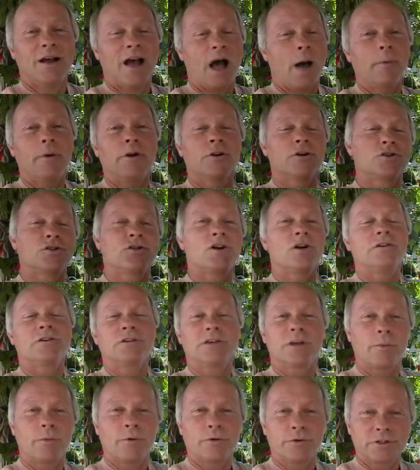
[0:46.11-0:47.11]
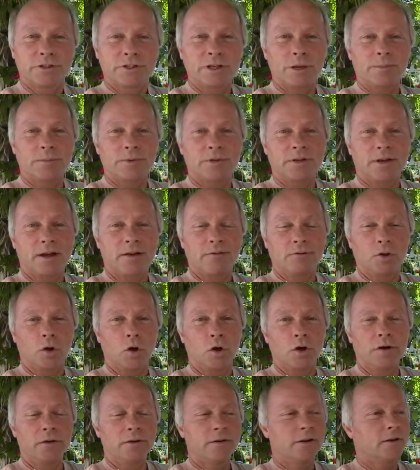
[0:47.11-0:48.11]
I'm going to share some of those tips that I've
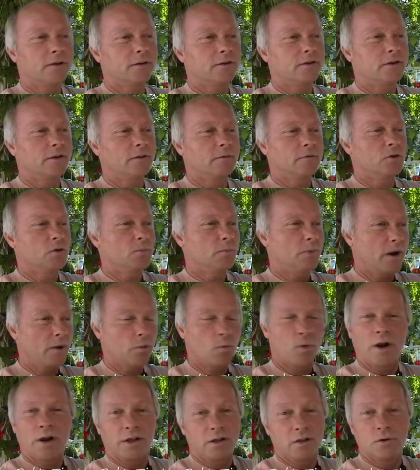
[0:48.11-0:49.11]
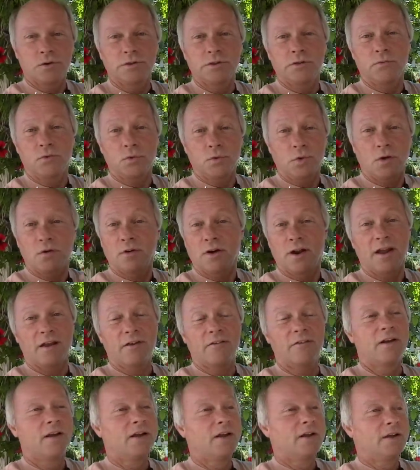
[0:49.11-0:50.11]
learned that uh, you might want to use if you ever
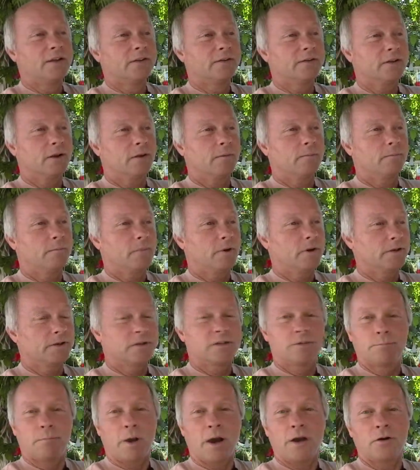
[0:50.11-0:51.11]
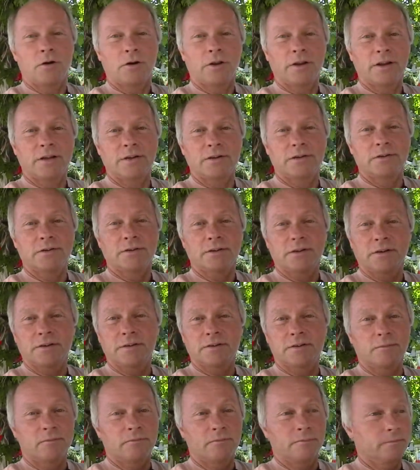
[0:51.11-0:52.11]
have some uh, spiderlings, uh,
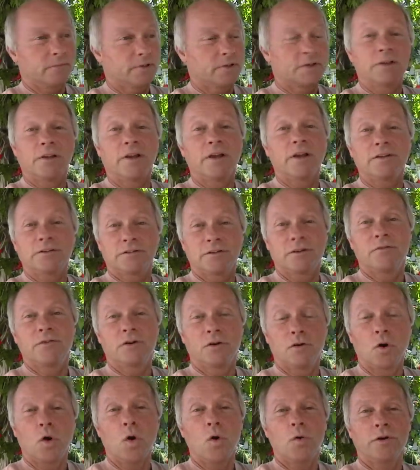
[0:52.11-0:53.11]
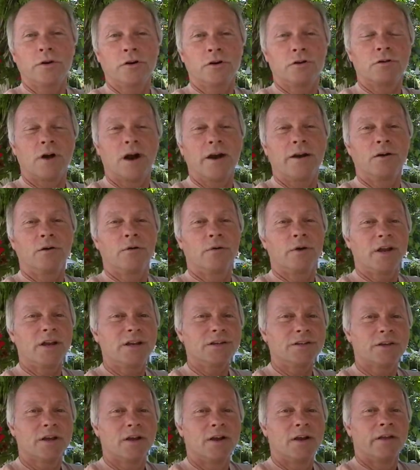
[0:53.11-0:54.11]
some slings of your own you're trying to
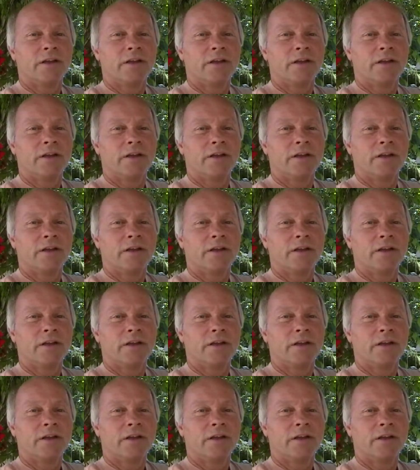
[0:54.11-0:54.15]
raise.